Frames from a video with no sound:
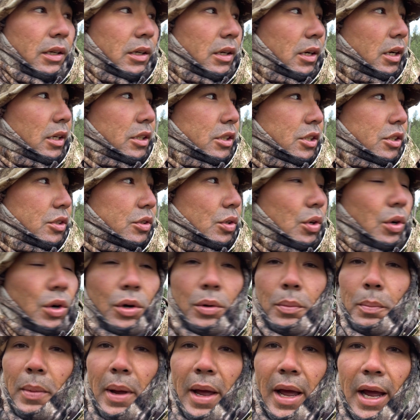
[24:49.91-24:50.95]
I just
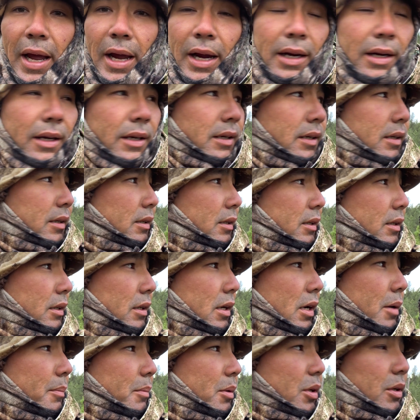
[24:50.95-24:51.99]
turned back.
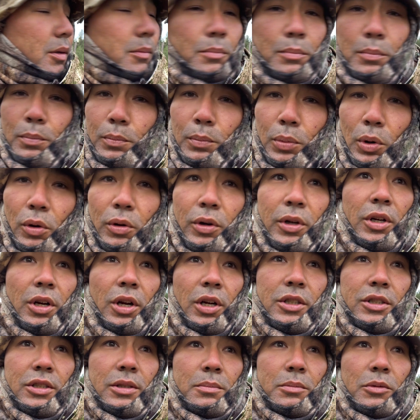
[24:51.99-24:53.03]
I've been blowing
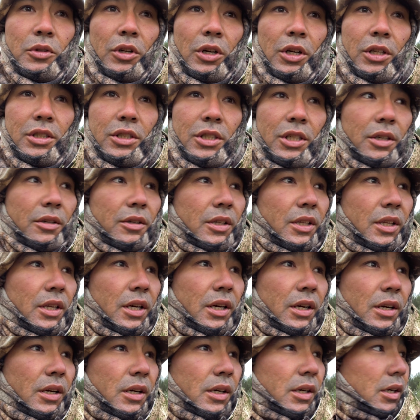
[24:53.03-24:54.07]
on some grunts here and
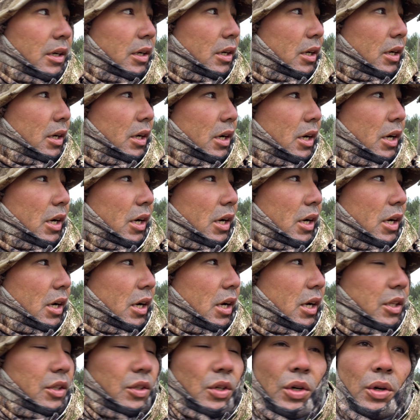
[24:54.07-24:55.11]
there.
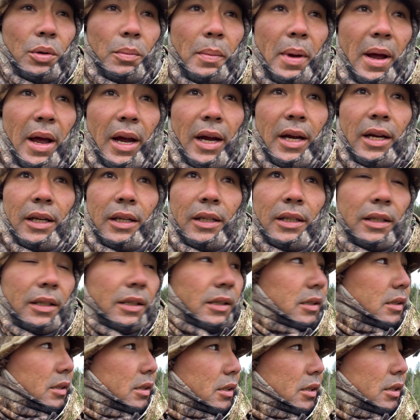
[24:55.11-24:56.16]
I turned back and
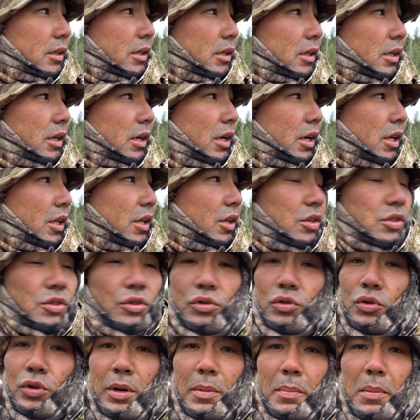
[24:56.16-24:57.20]
there's
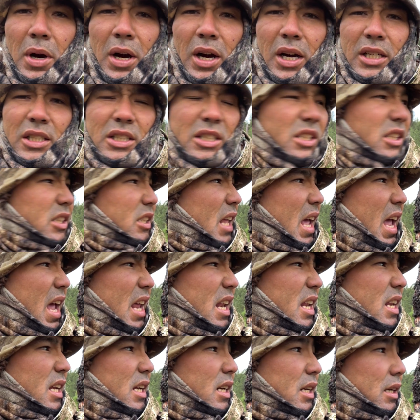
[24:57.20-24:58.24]
3 bucks
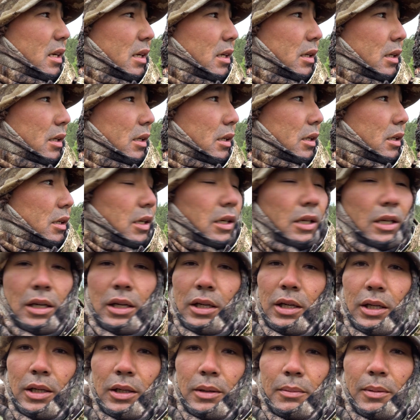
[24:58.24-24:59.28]
standing
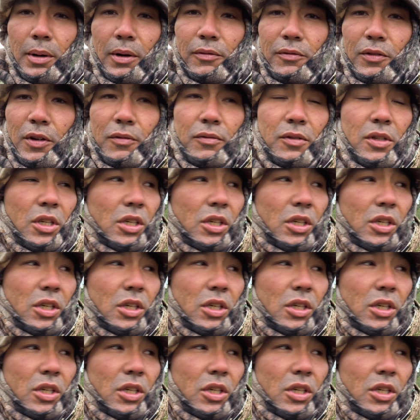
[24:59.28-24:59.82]
about 50